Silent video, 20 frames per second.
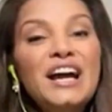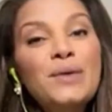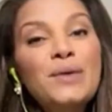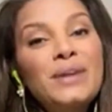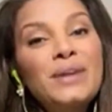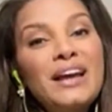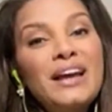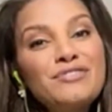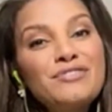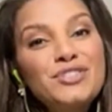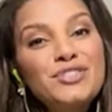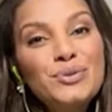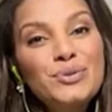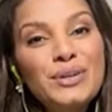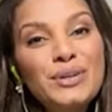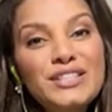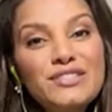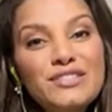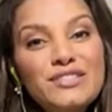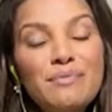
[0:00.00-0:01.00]
I said, I will have
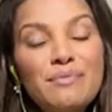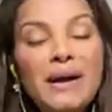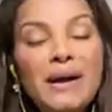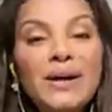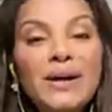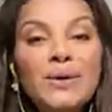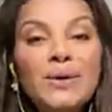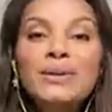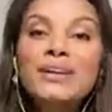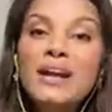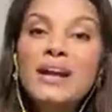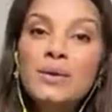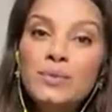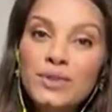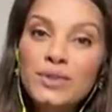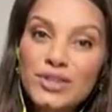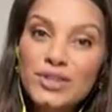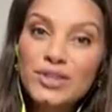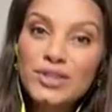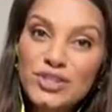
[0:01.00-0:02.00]
2 kids of my own
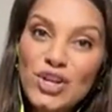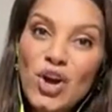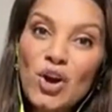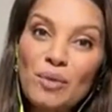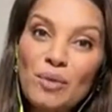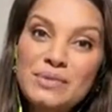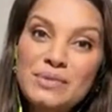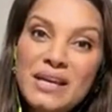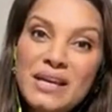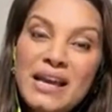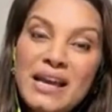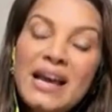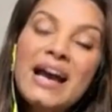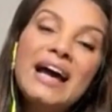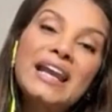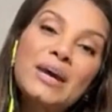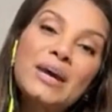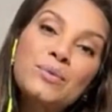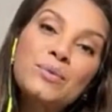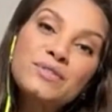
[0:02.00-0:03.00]
and I will adopt.
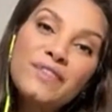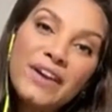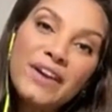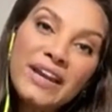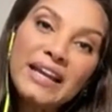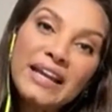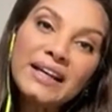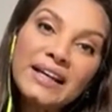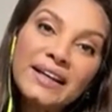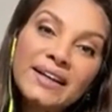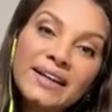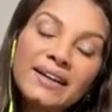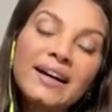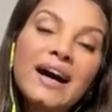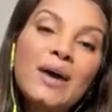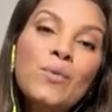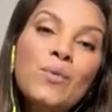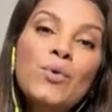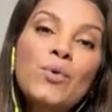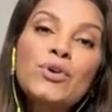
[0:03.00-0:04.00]
And I was very
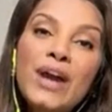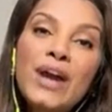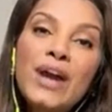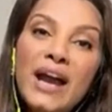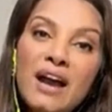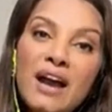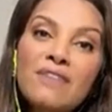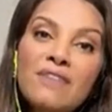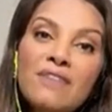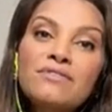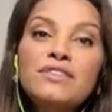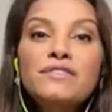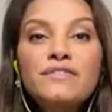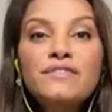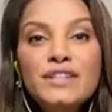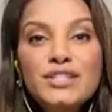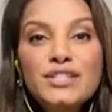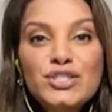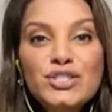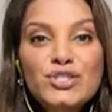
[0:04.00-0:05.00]
clear, I want to have
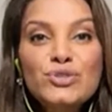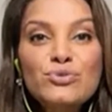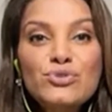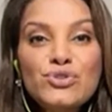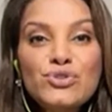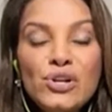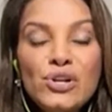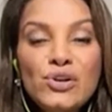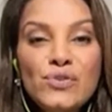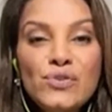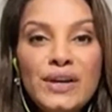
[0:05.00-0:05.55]
the first 2